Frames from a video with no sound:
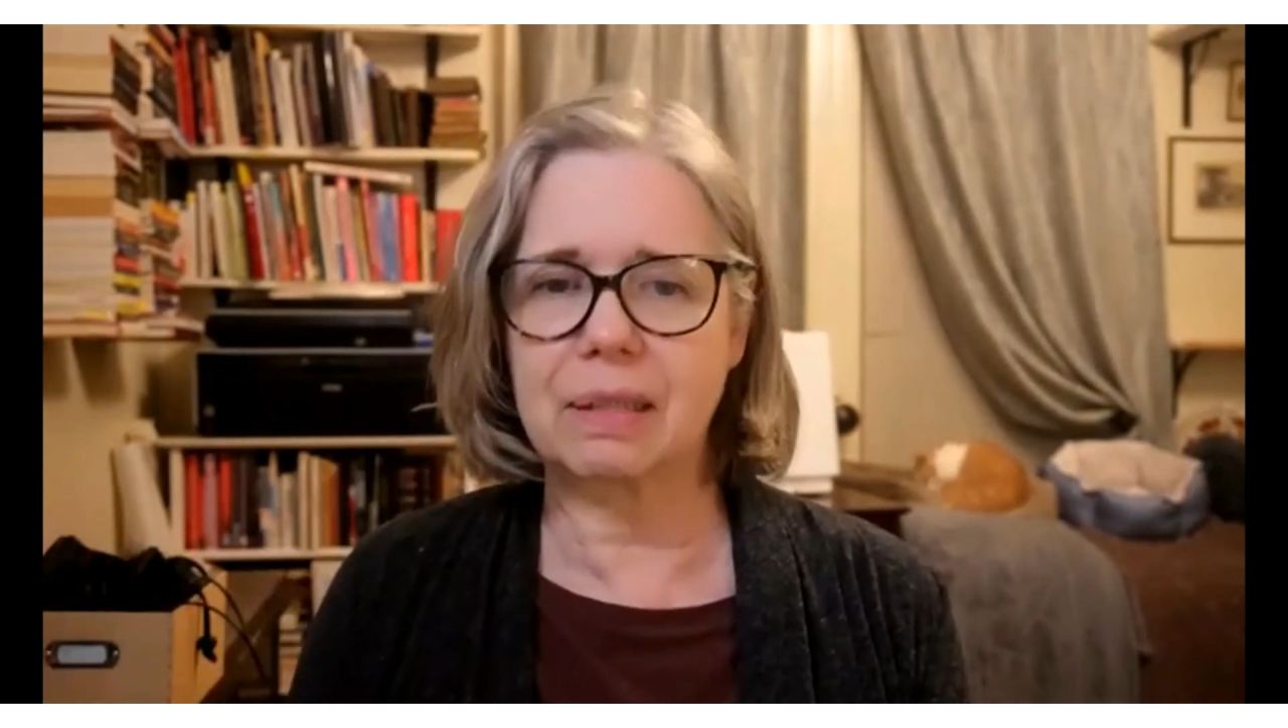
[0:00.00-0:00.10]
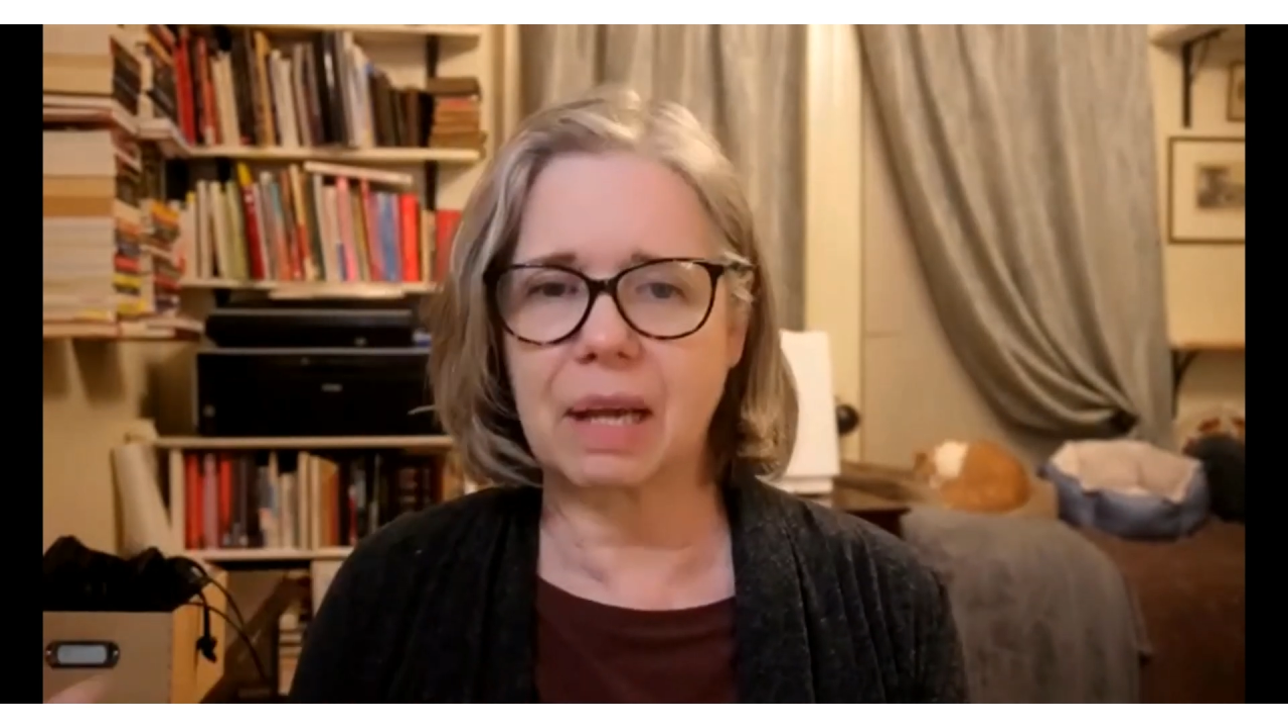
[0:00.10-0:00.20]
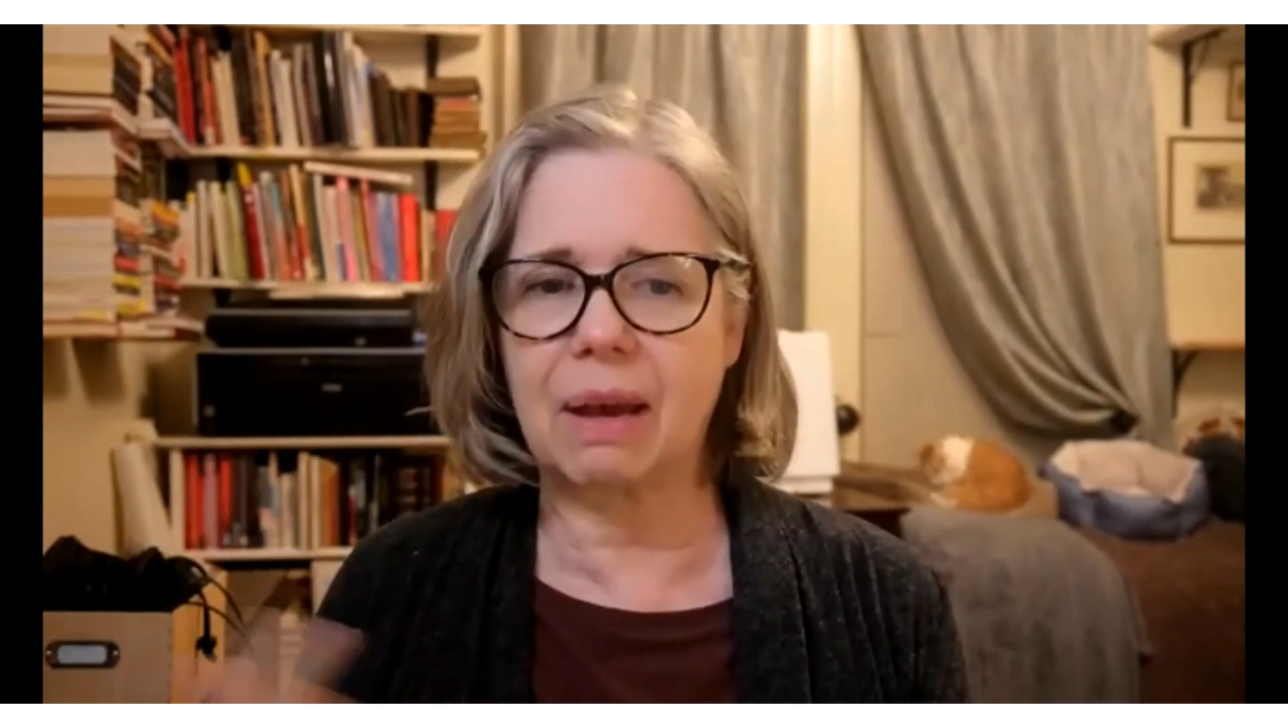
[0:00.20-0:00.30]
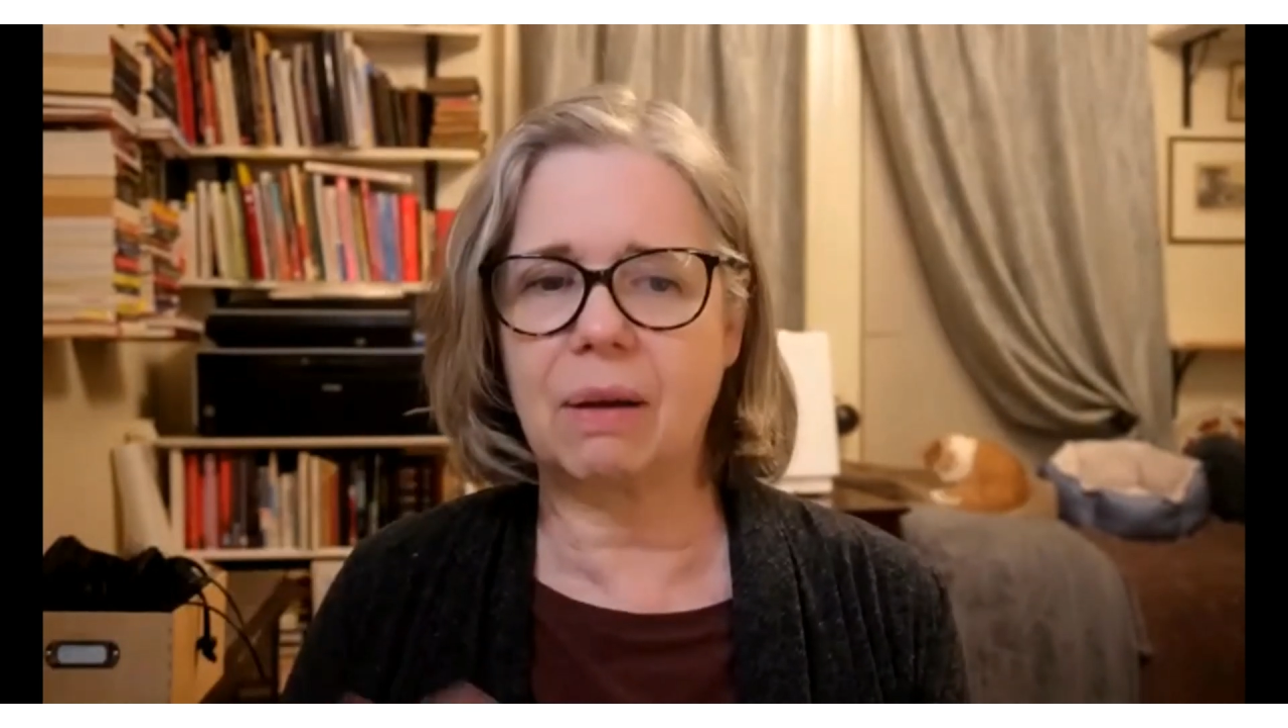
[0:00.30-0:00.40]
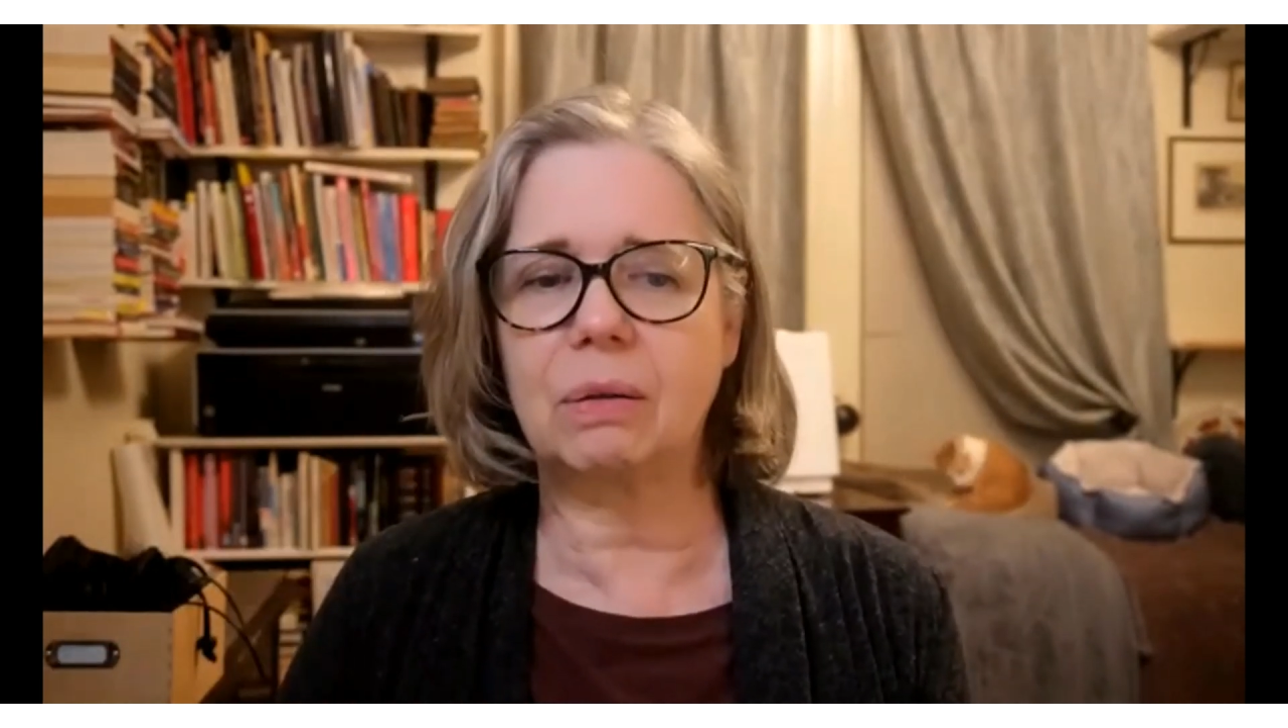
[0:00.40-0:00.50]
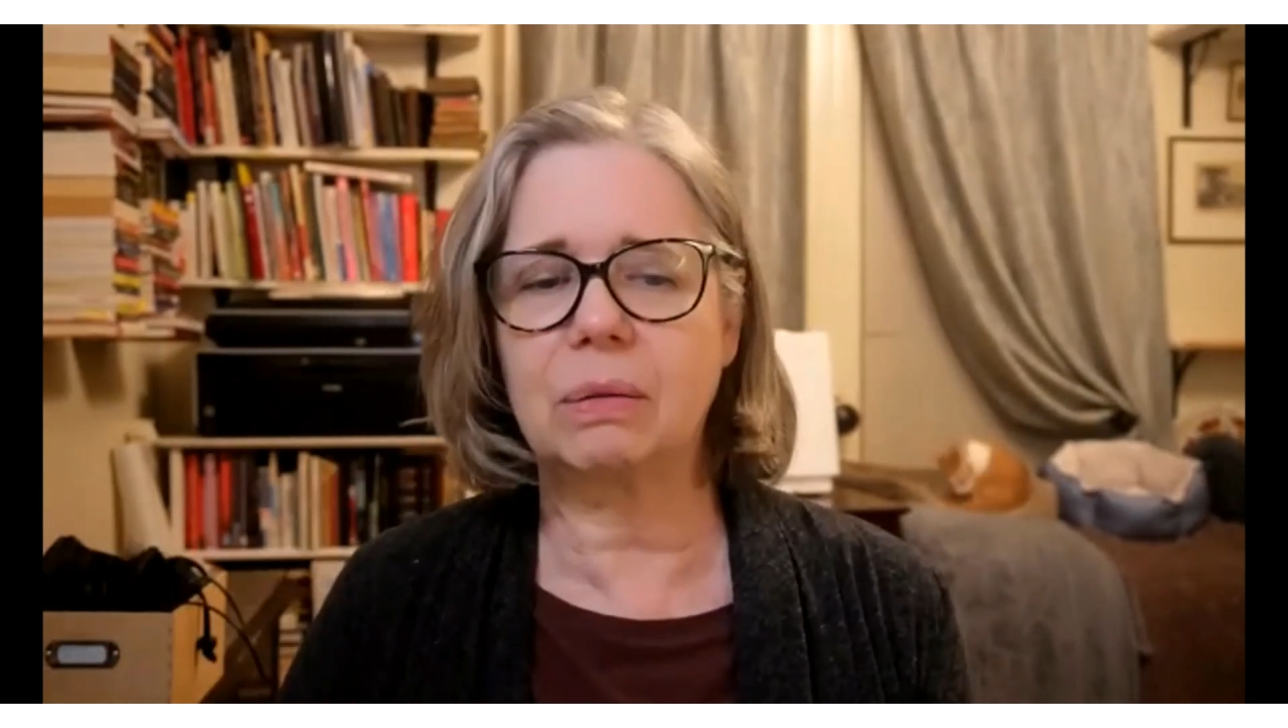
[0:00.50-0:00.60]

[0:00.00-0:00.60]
Tao,